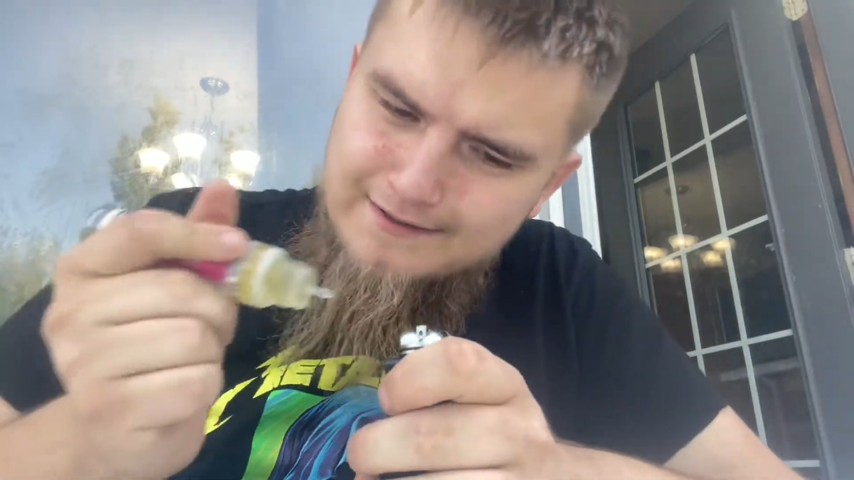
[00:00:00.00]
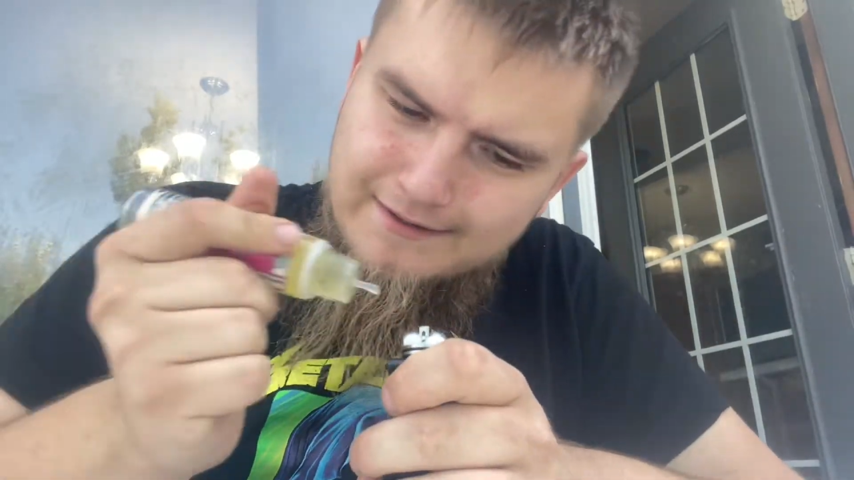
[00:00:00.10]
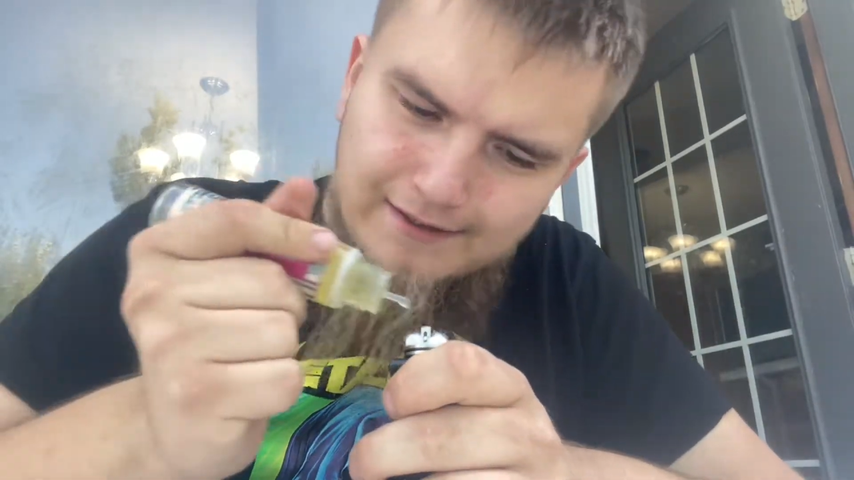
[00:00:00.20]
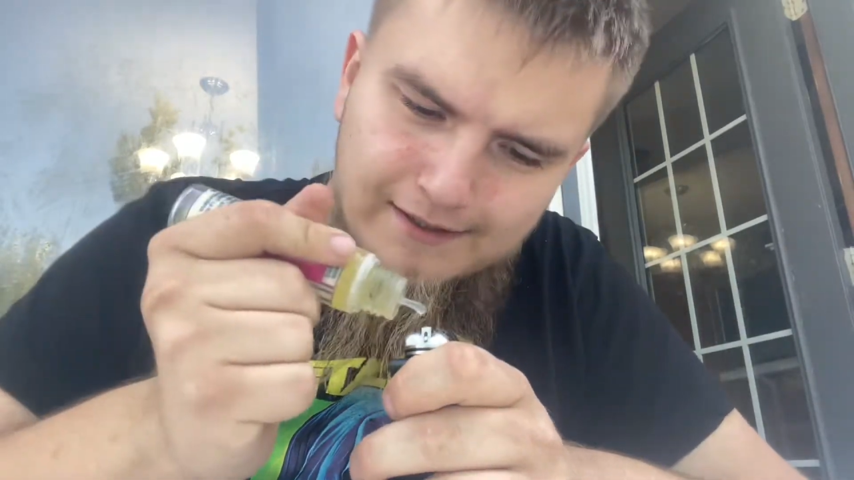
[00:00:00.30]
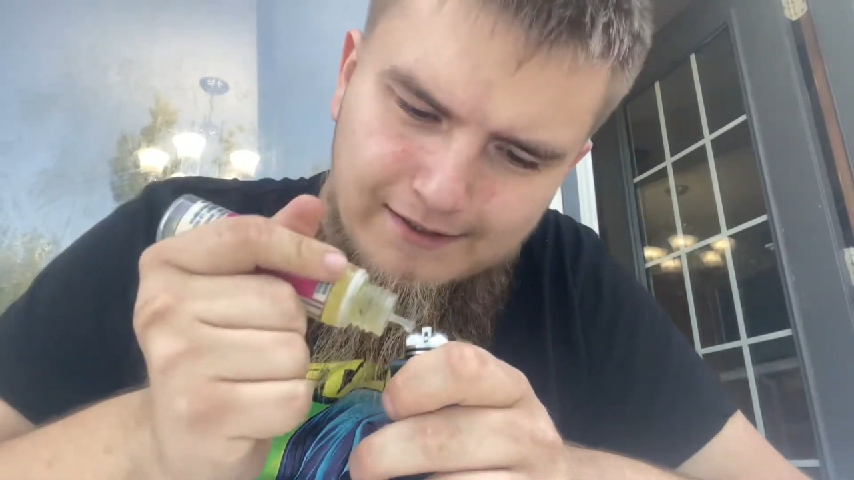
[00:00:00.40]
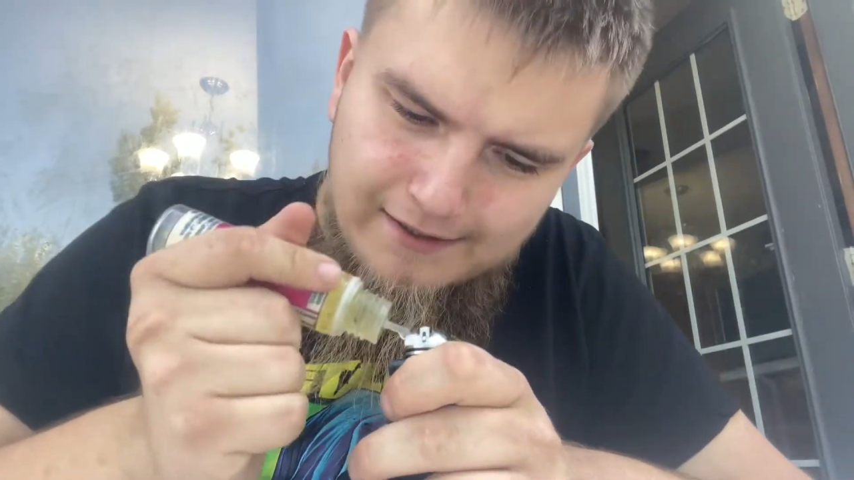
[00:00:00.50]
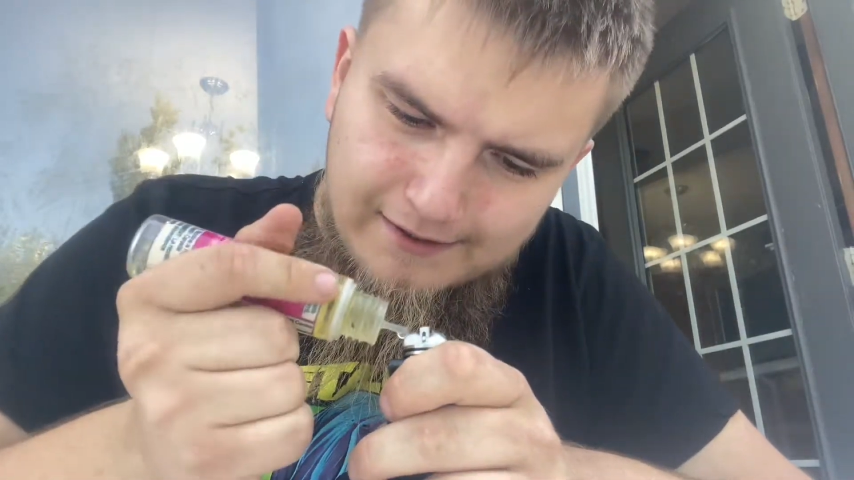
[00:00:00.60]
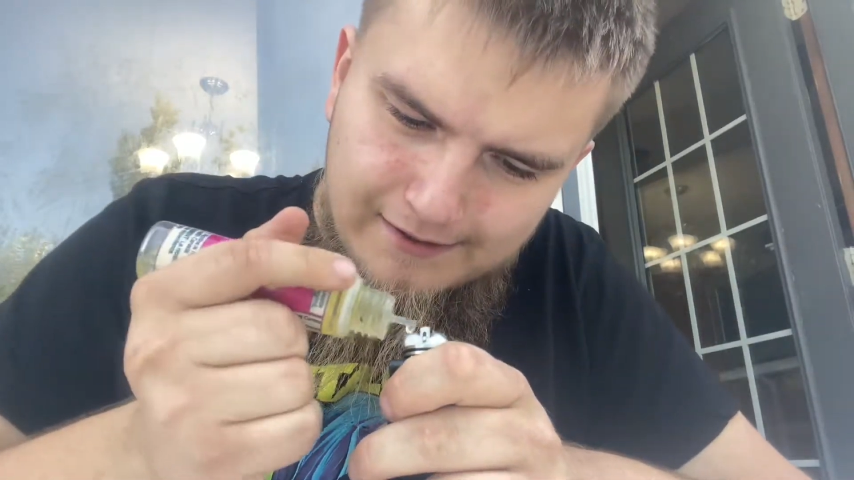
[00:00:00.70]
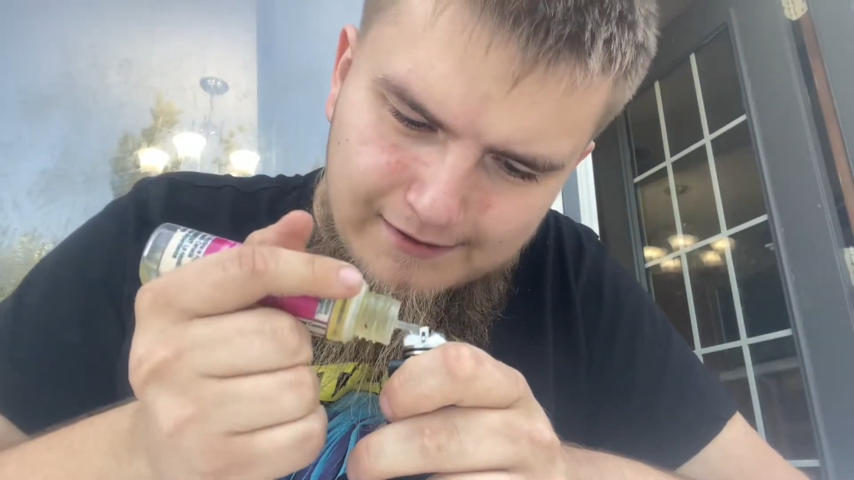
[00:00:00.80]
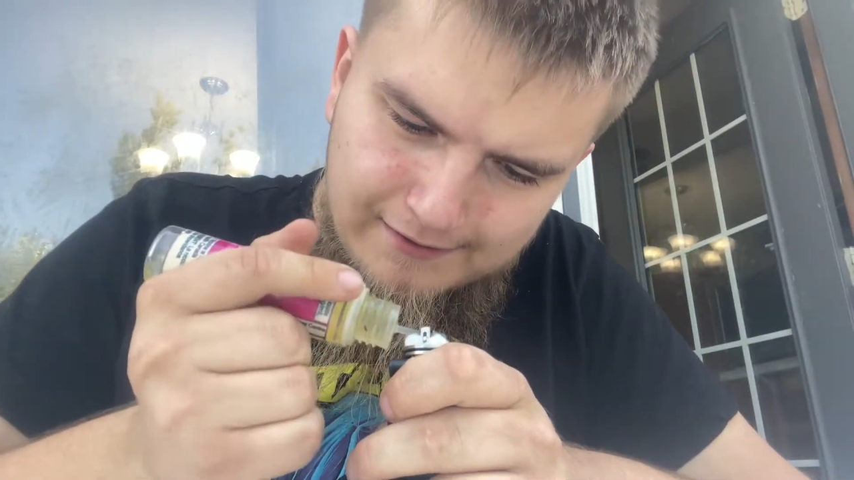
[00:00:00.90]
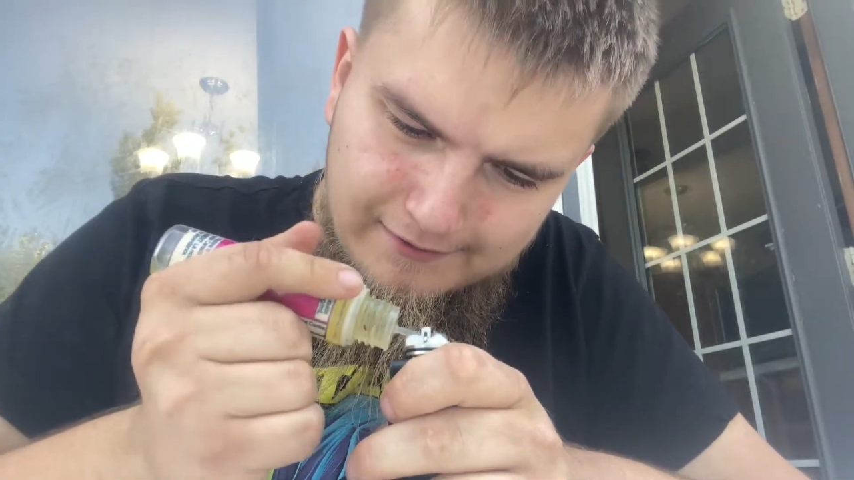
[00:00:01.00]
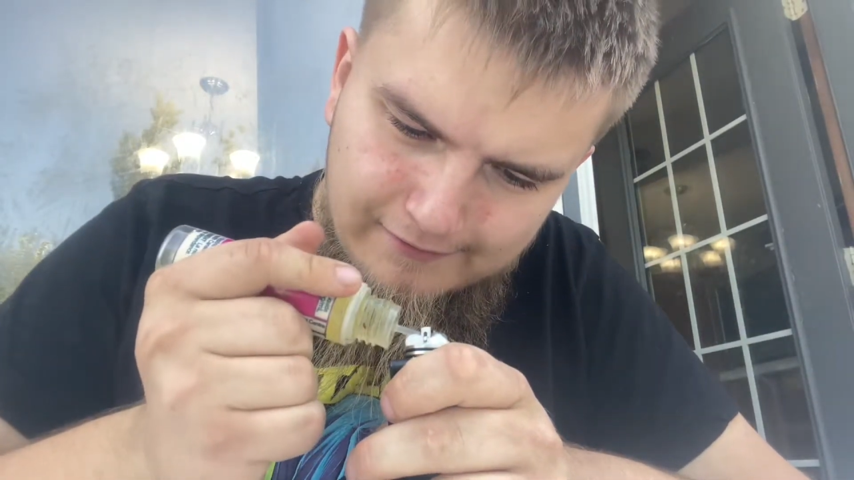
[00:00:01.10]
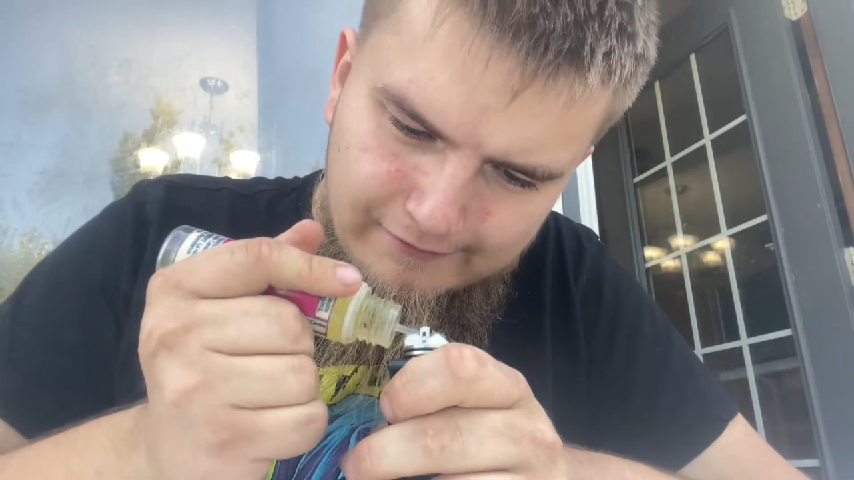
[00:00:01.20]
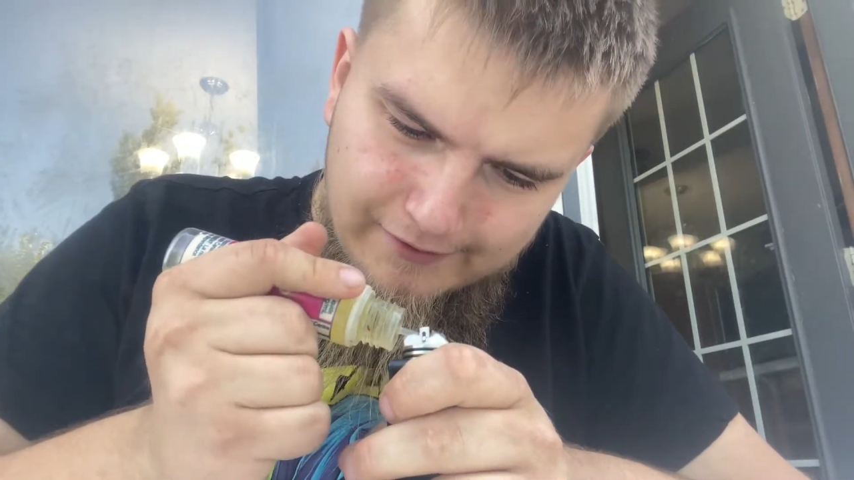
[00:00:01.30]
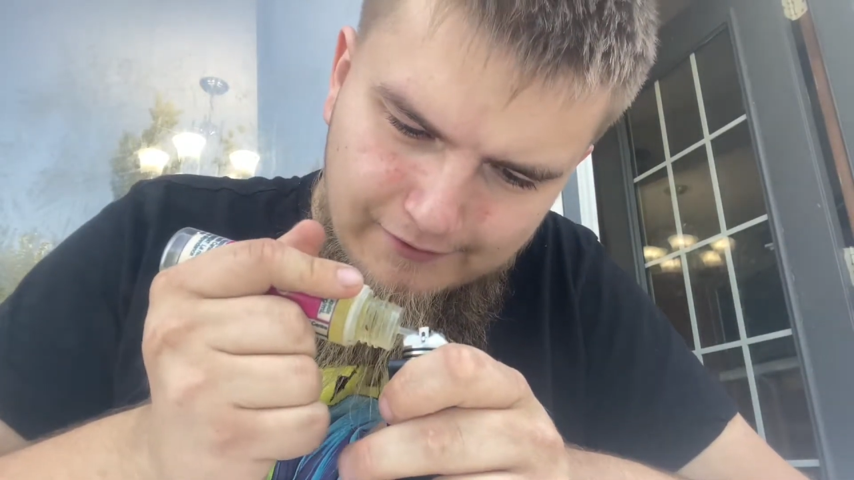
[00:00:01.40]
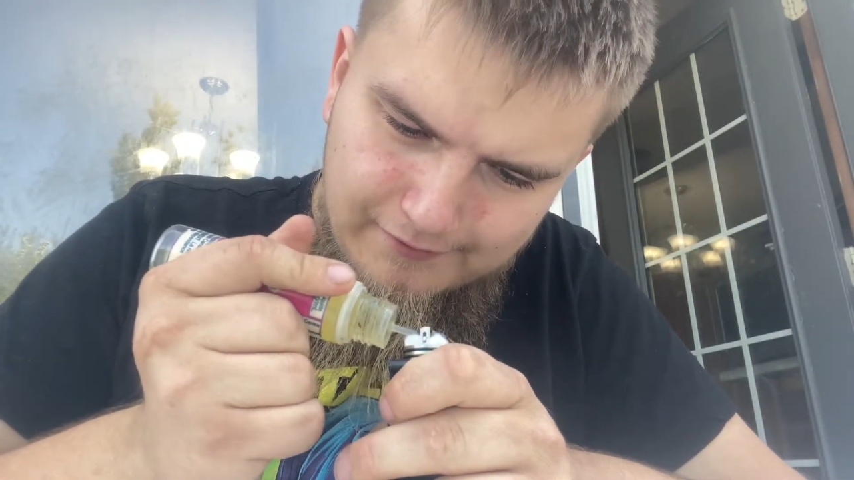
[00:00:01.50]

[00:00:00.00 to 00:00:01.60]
I love it.